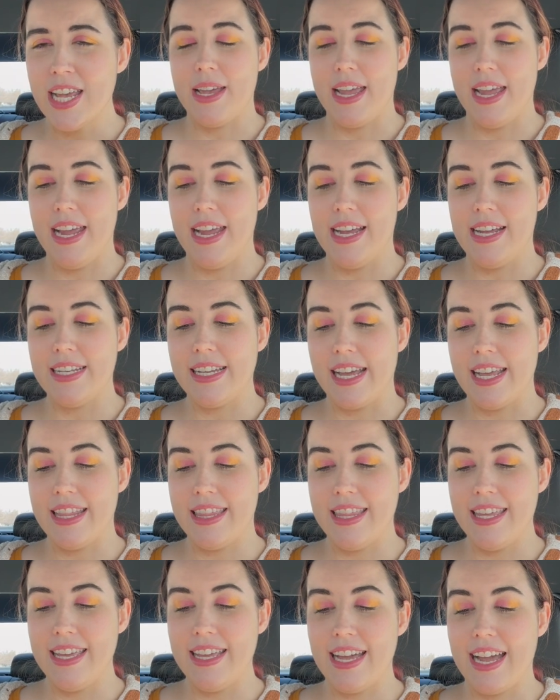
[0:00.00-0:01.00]
And I
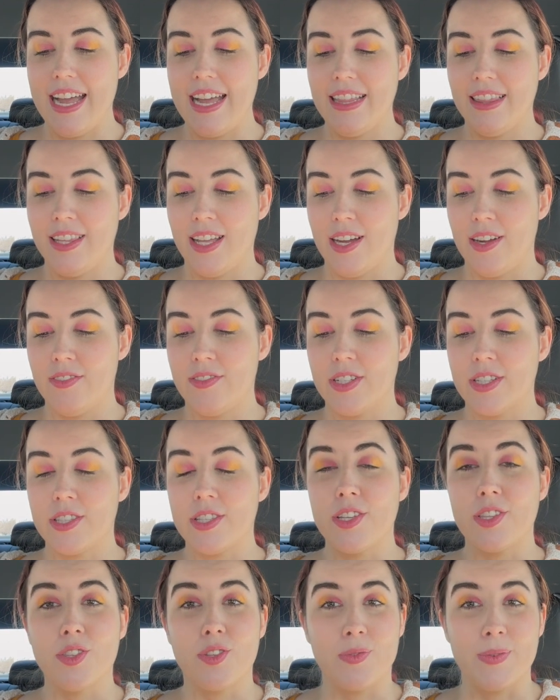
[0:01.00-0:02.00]
think I loved
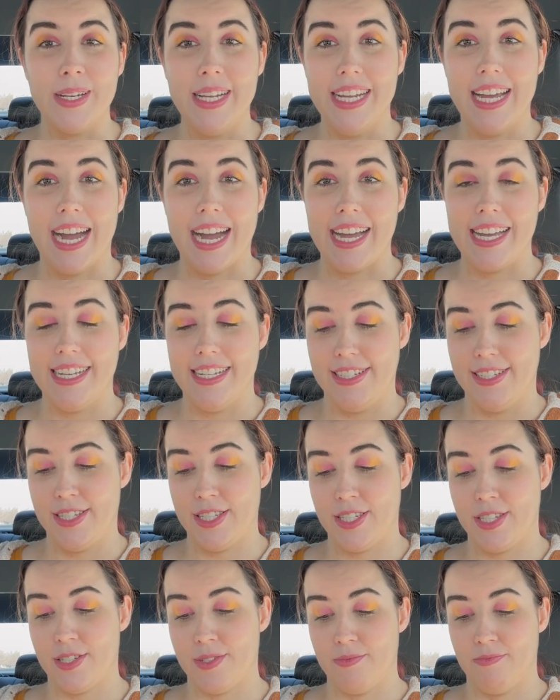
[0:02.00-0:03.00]
the three
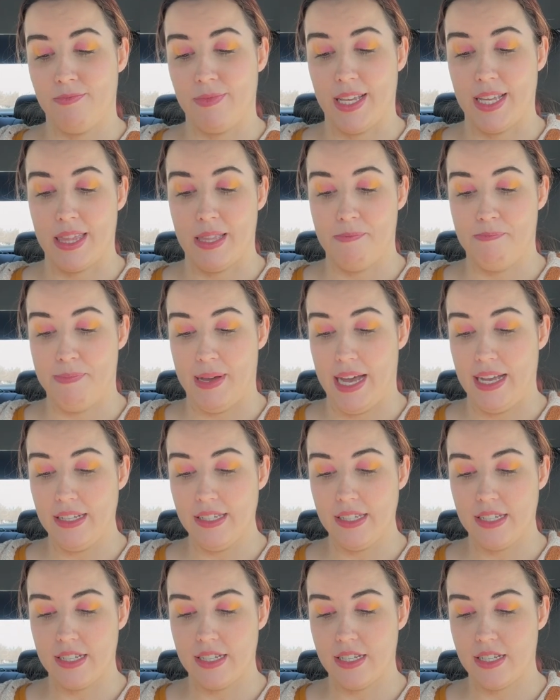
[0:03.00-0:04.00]
guys like the
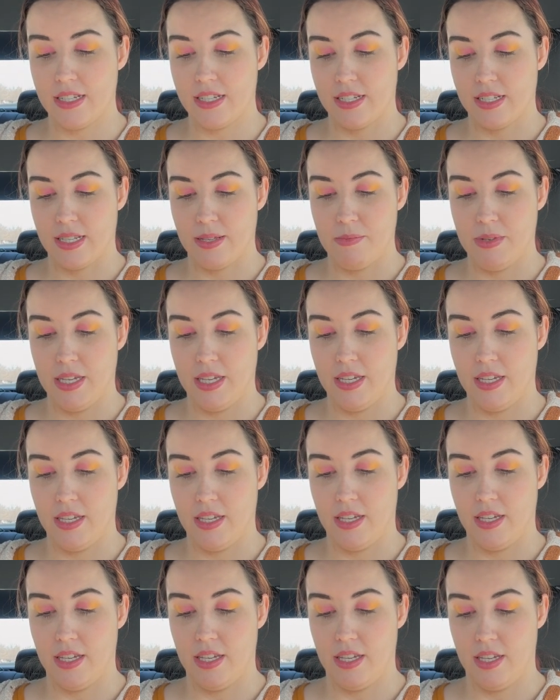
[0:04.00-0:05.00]
best.
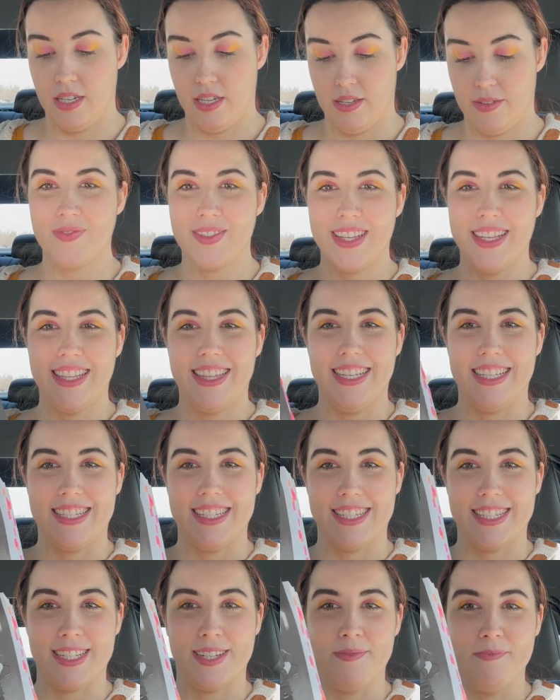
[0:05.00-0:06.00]
The
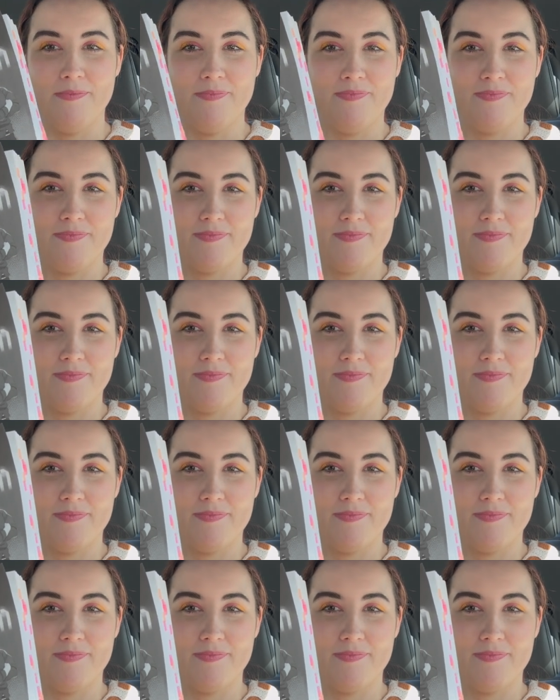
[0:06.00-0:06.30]
system.